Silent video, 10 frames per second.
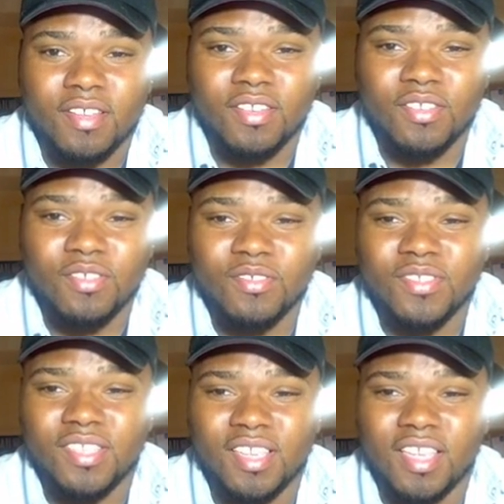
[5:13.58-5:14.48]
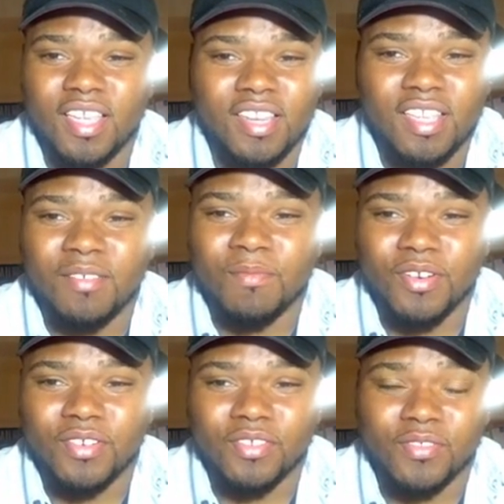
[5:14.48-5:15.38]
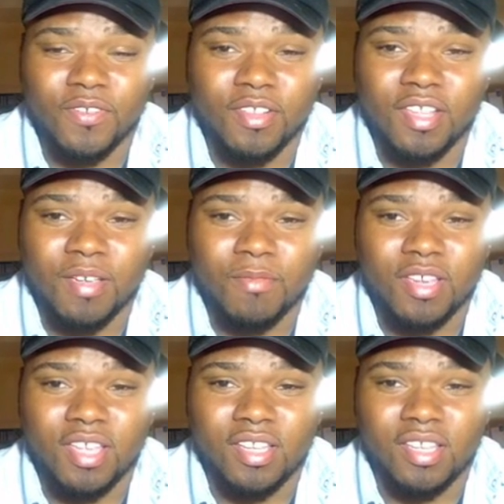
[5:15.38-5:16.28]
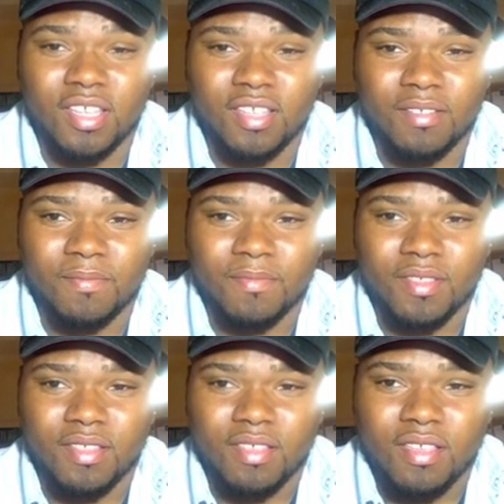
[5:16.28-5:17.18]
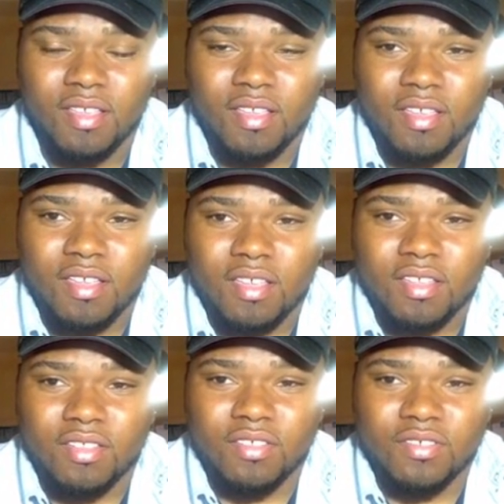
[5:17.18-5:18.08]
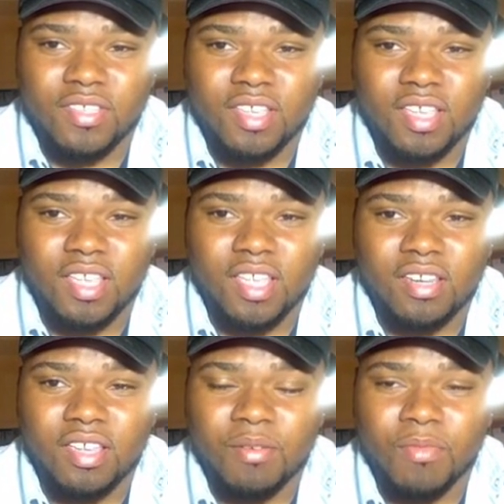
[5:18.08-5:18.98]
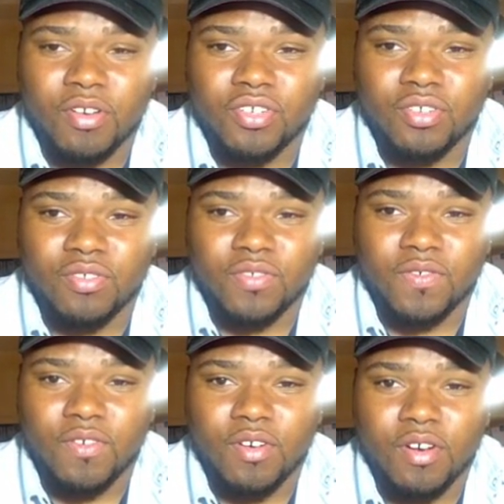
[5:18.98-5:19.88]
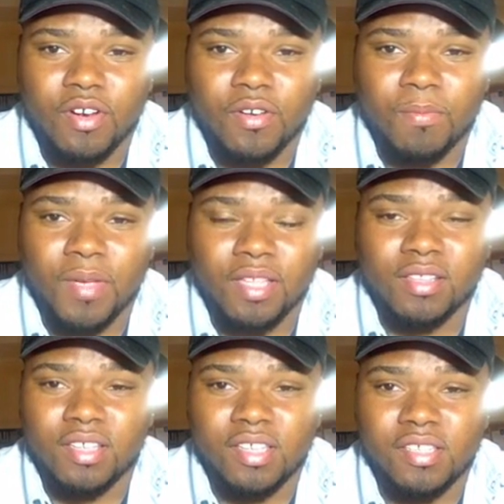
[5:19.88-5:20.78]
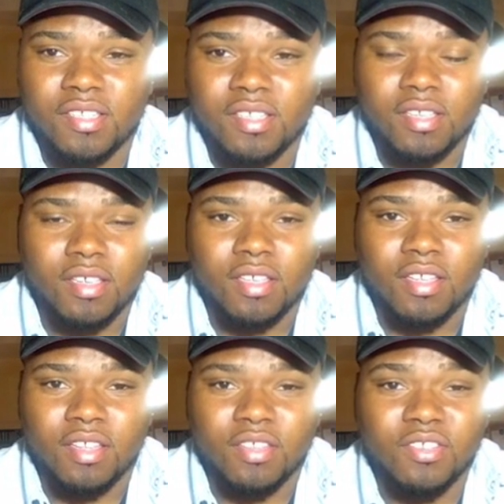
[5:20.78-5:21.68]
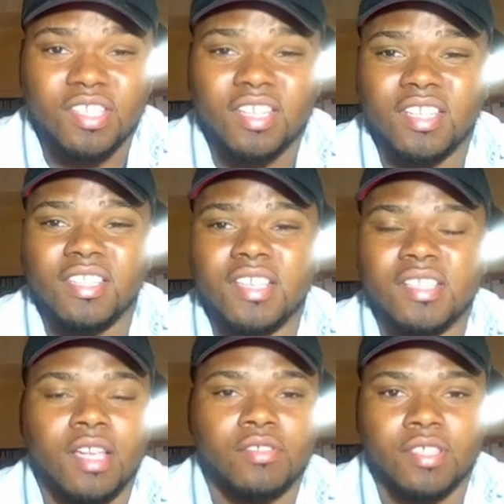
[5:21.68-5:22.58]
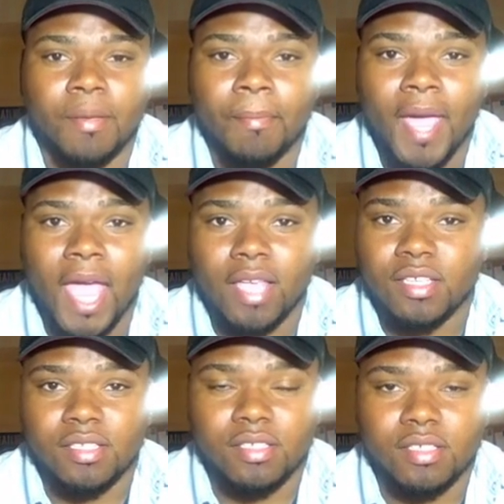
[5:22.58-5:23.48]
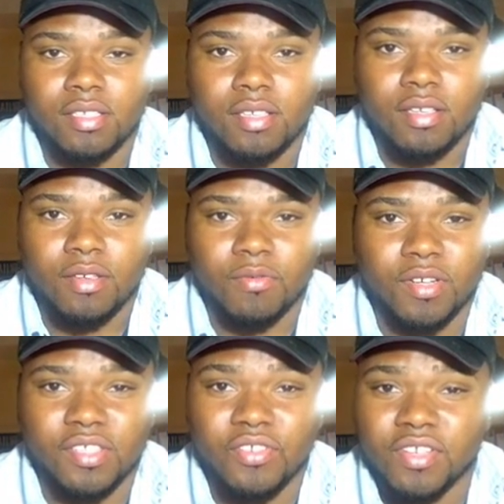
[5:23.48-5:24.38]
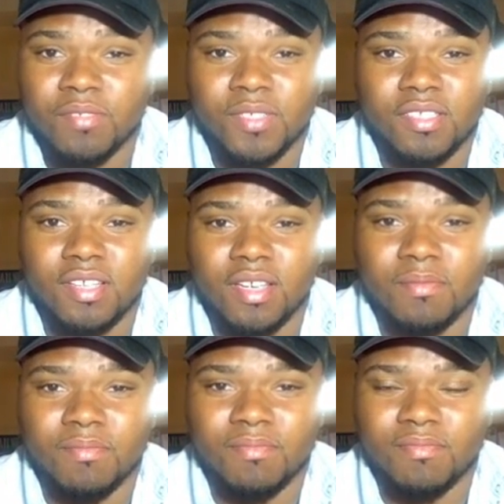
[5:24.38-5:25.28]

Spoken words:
do you see any commercials for Lamborghini? Do you see any commercials for Bentleys? Do you see any discounts on Macs when it's Christmas time?